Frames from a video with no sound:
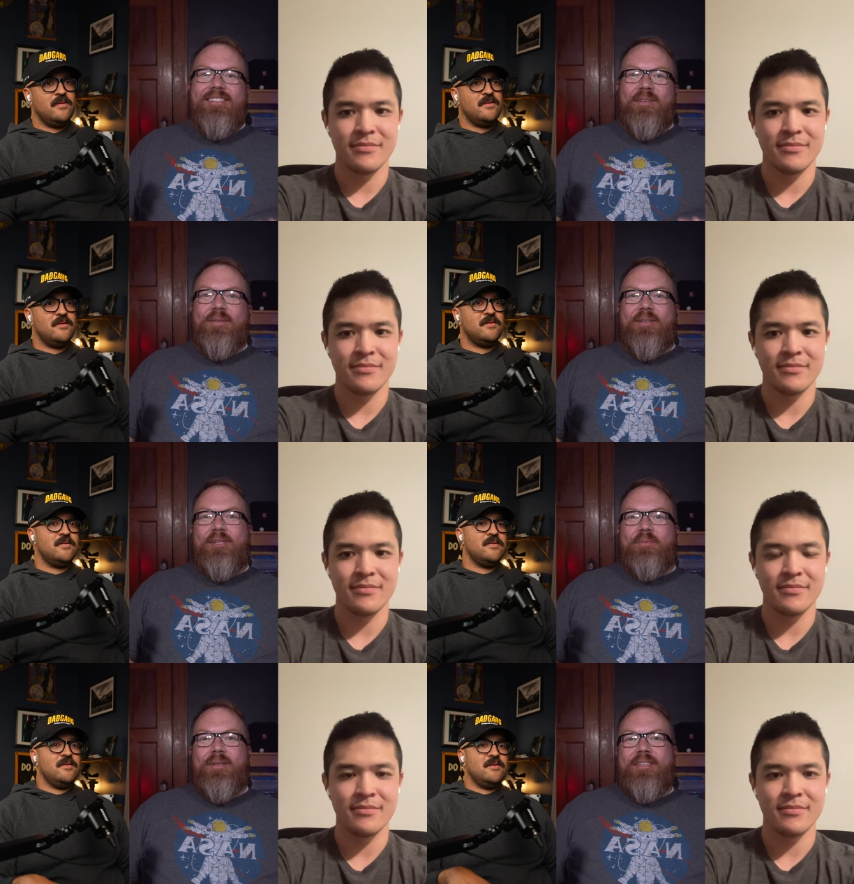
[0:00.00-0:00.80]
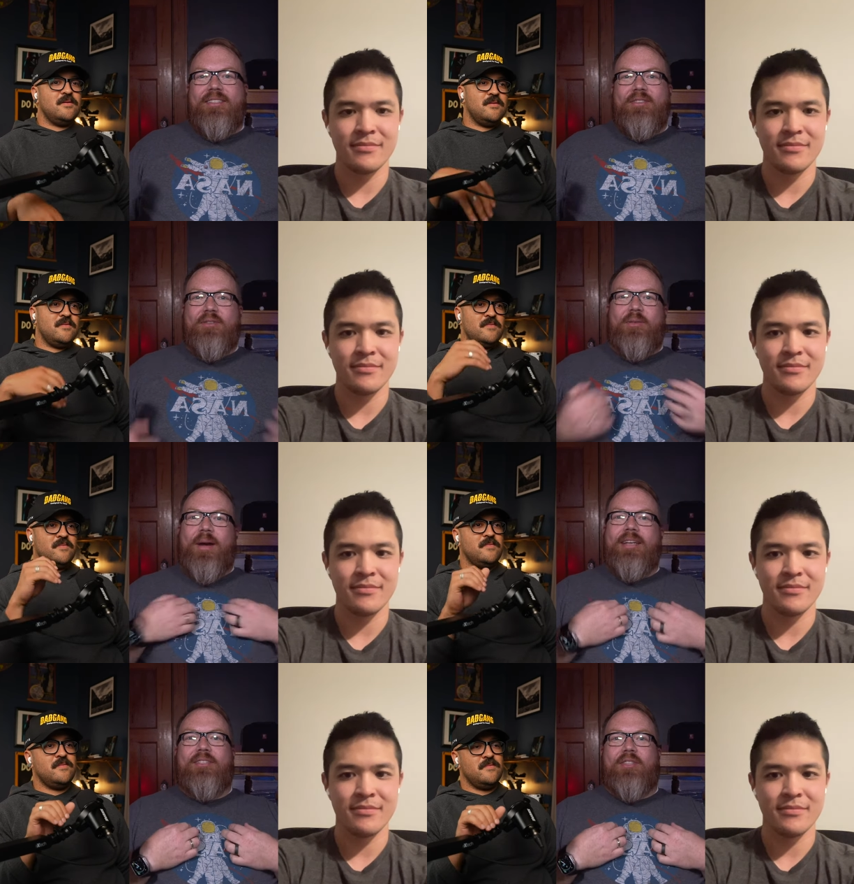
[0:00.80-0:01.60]
Speaker 1: experiences? Or am I just the
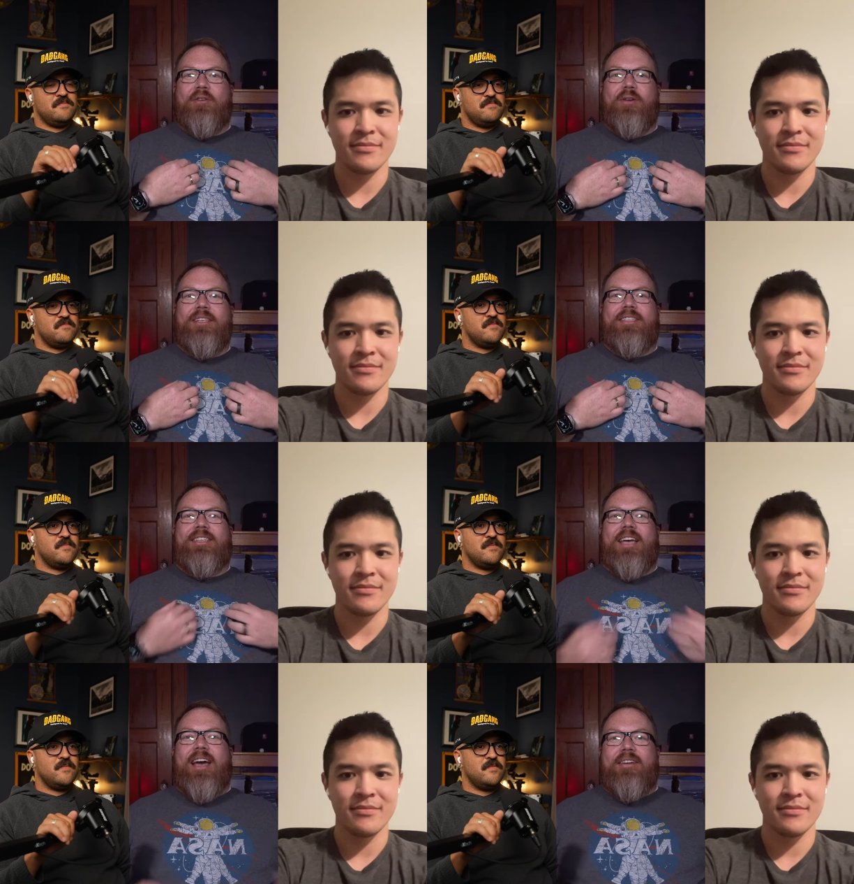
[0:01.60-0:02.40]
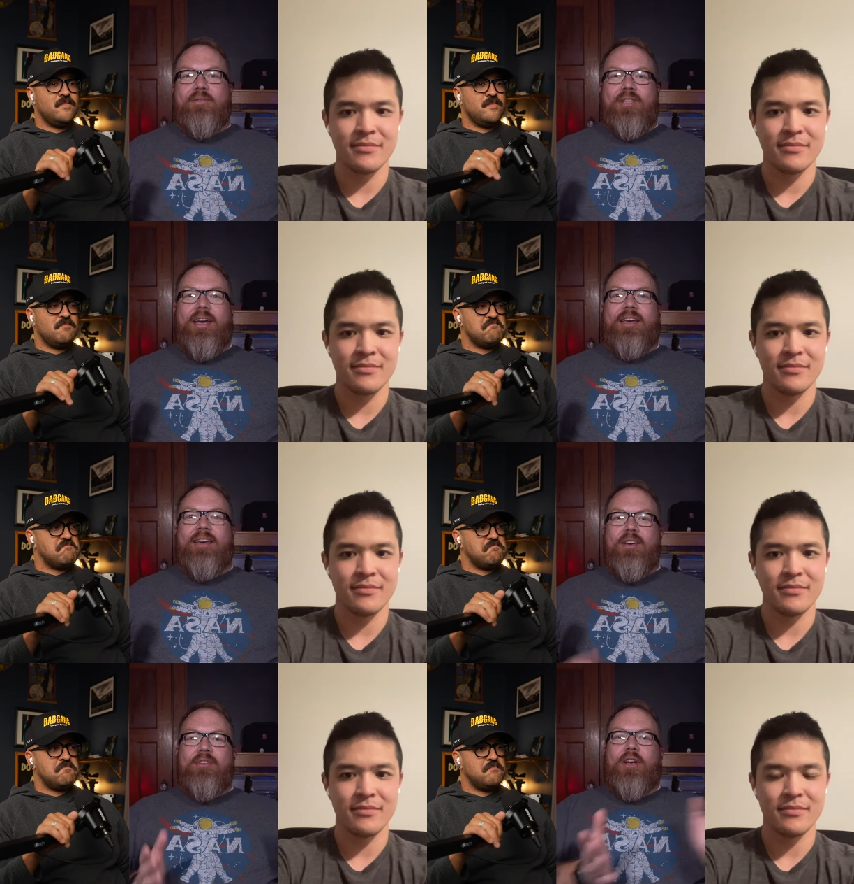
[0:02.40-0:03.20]
crazy dad who's like,
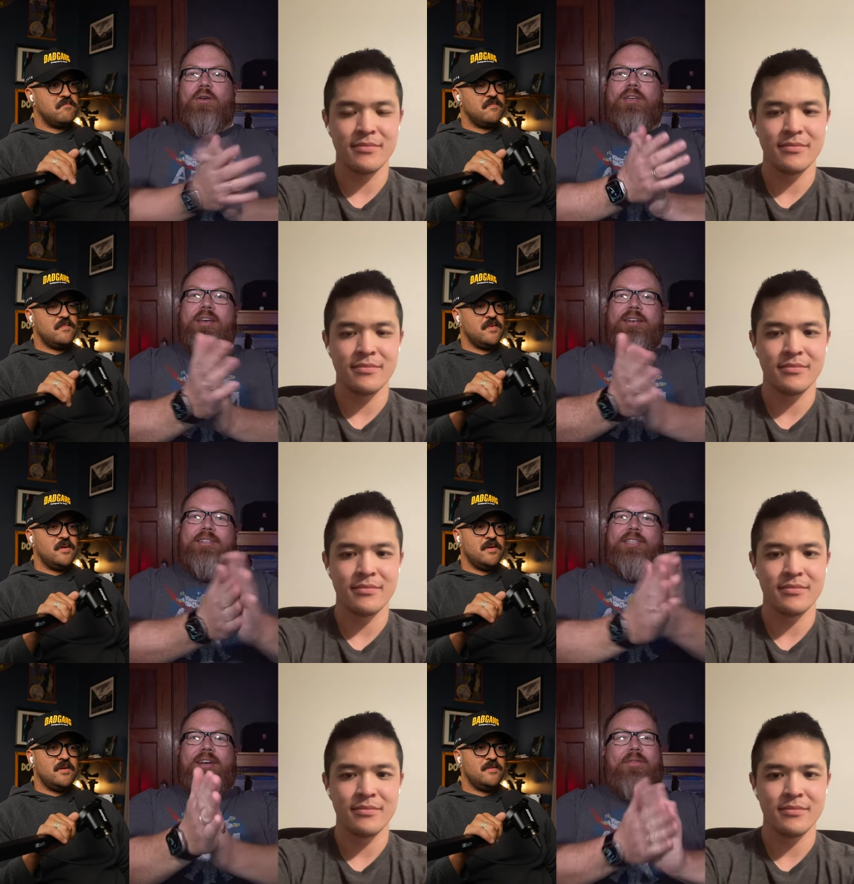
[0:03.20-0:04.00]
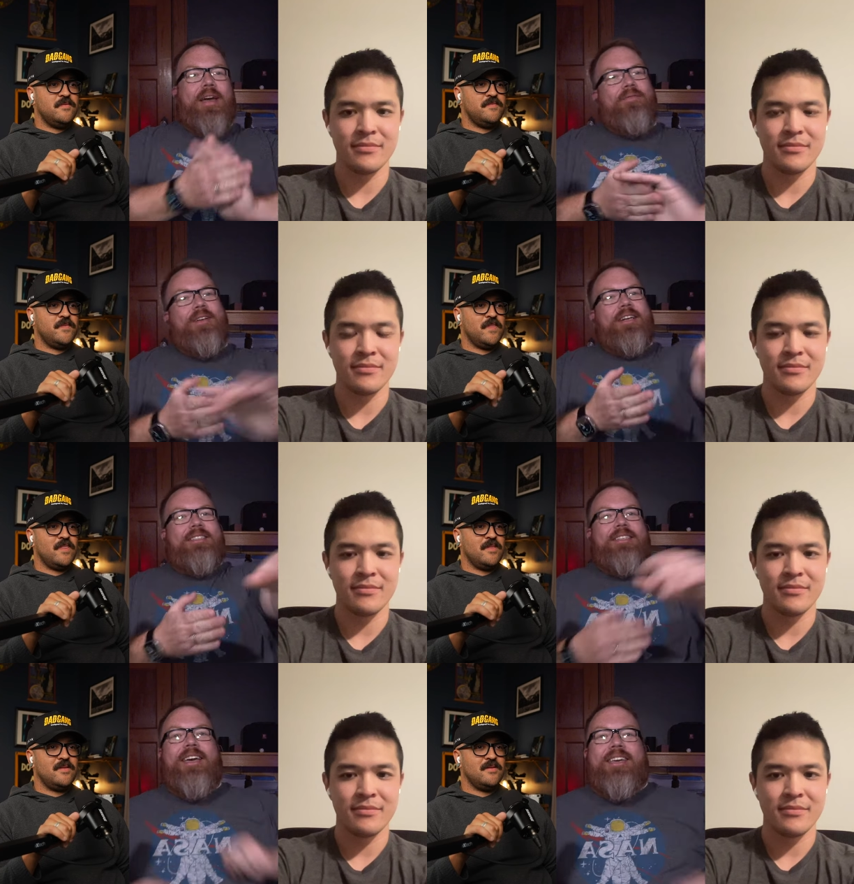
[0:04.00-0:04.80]
don't kill yourself. Have a nice day,
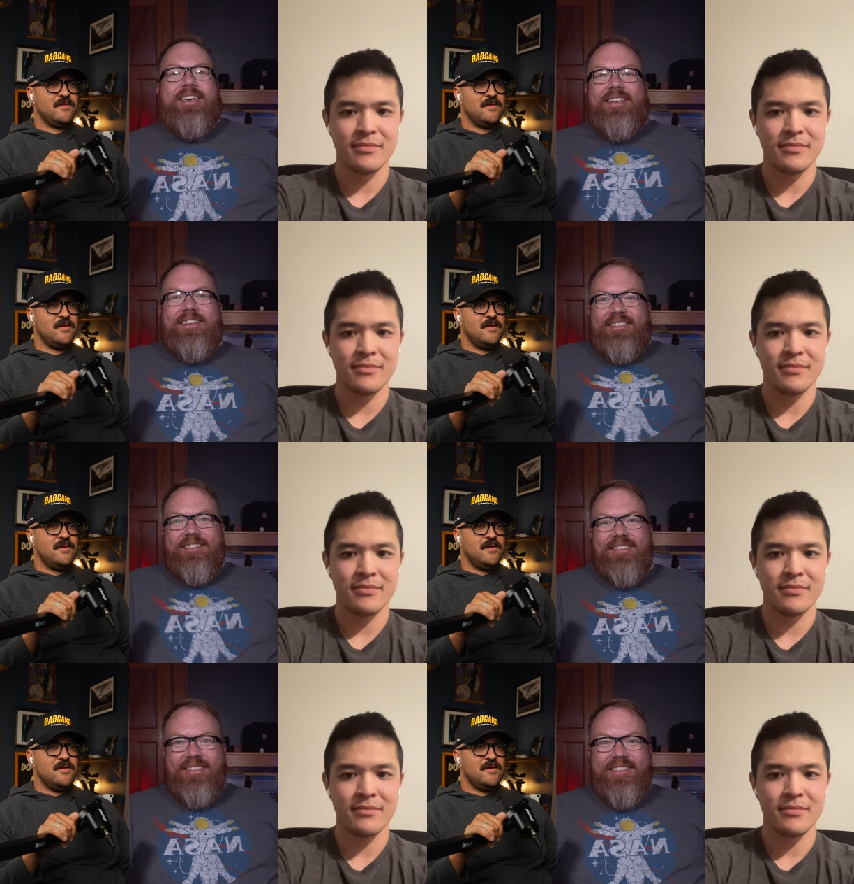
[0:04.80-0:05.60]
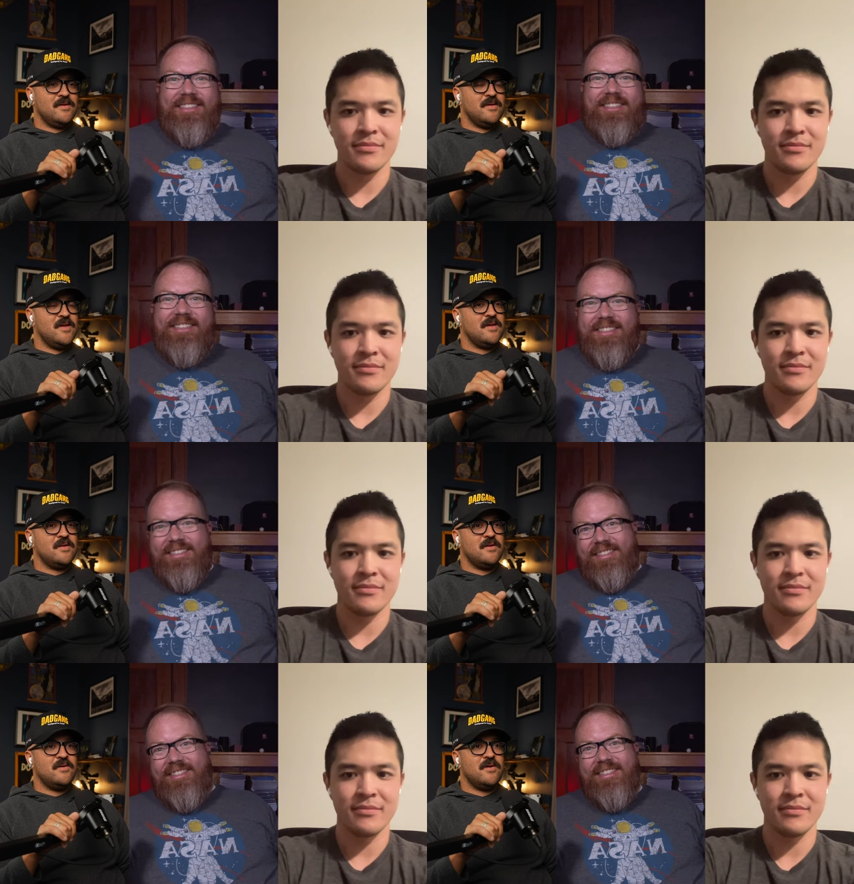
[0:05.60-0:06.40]
kid?
Speaker 2: Yeah,
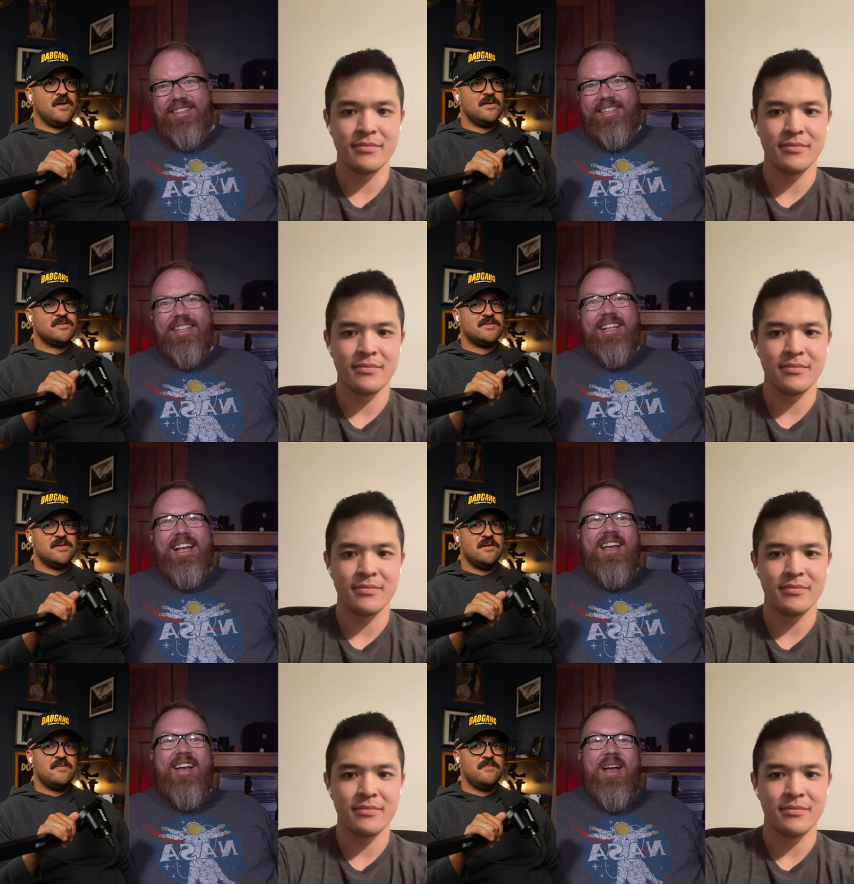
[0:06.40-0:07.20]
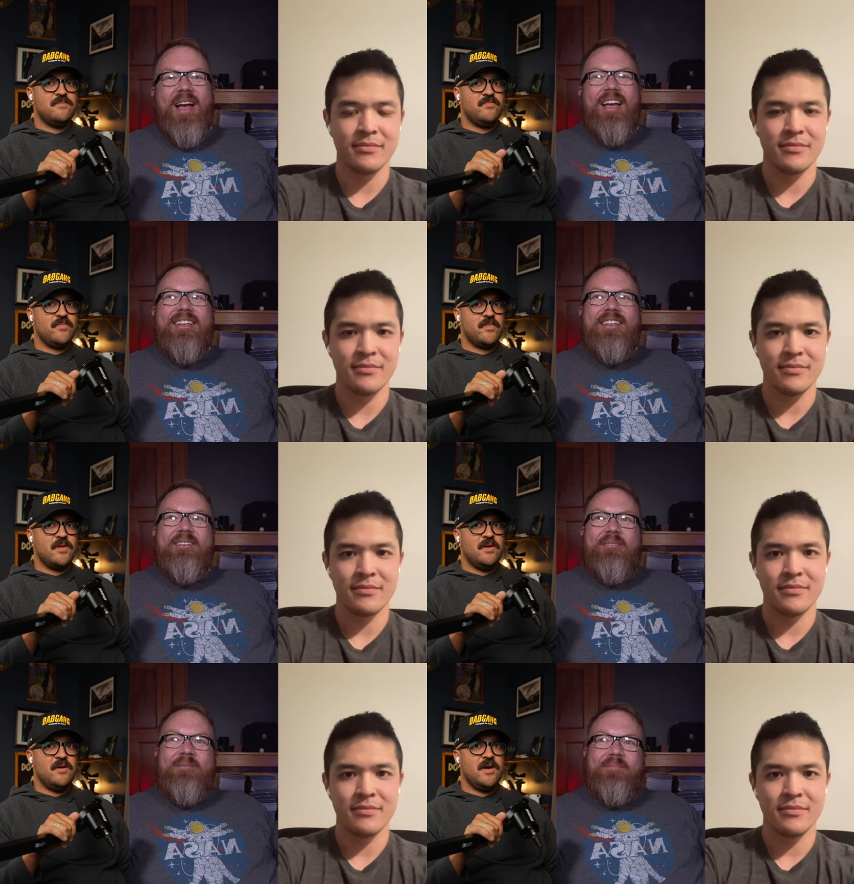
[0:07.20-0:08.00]
no, I, it's, um,
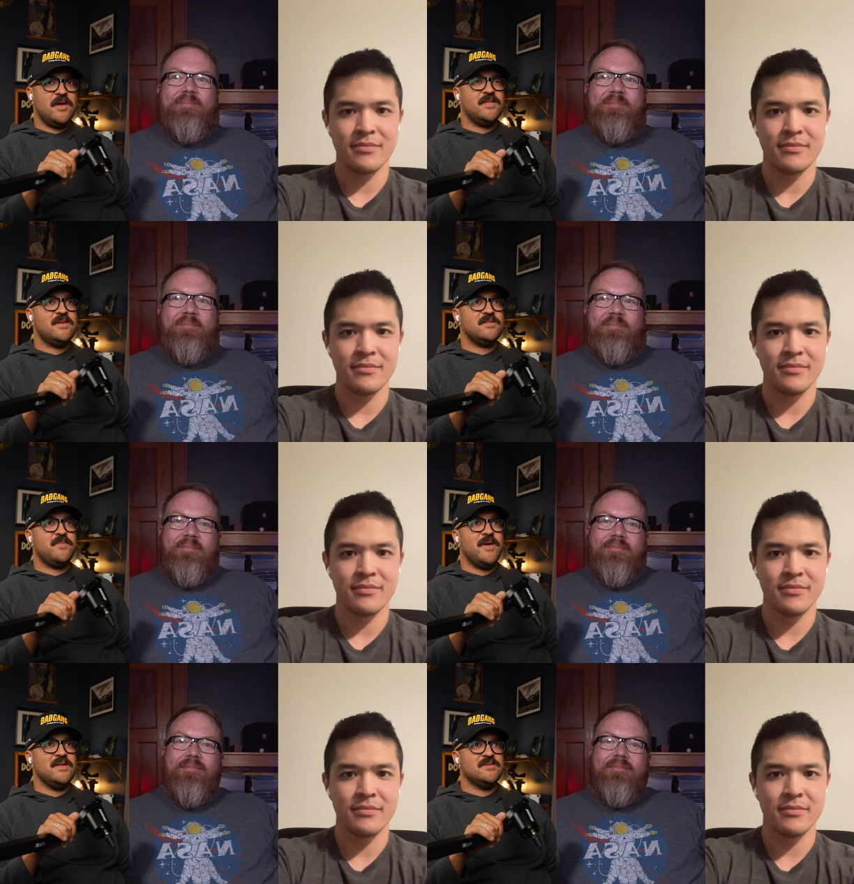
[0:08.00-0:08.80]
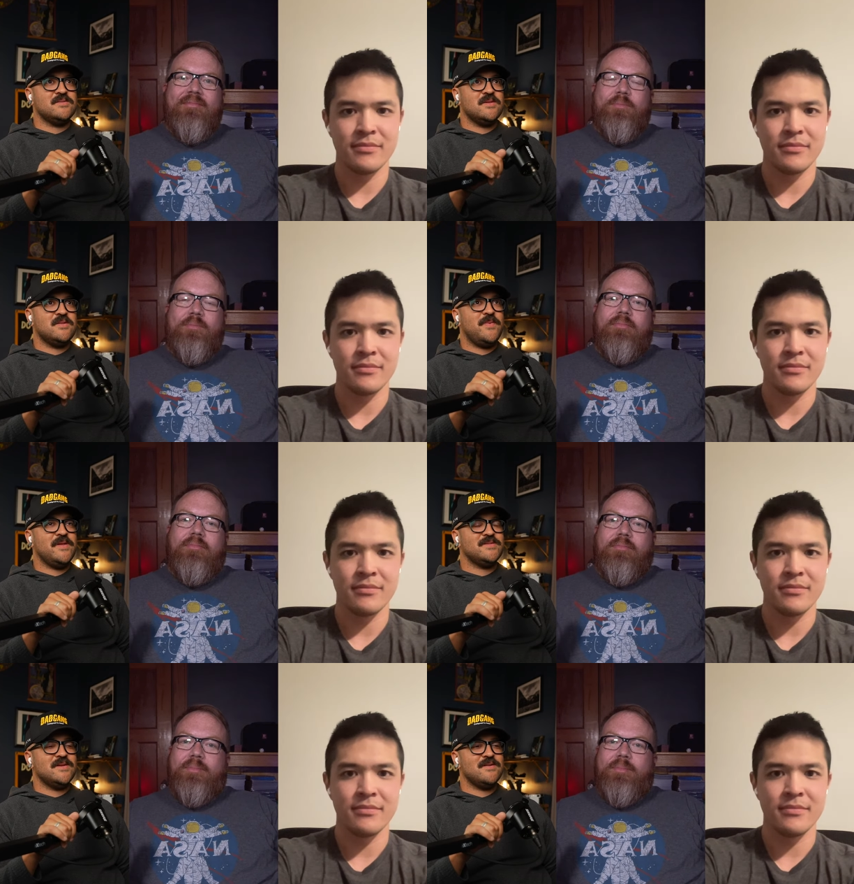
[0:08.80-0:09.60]
I think it depends. It
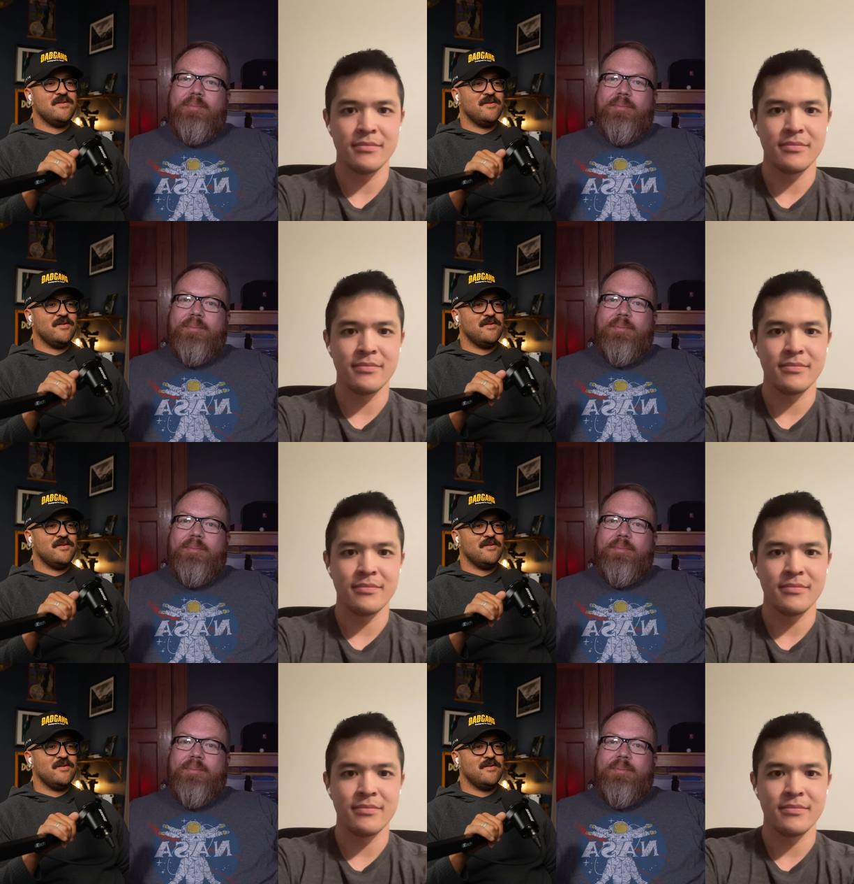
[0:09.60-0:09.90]
depends on your,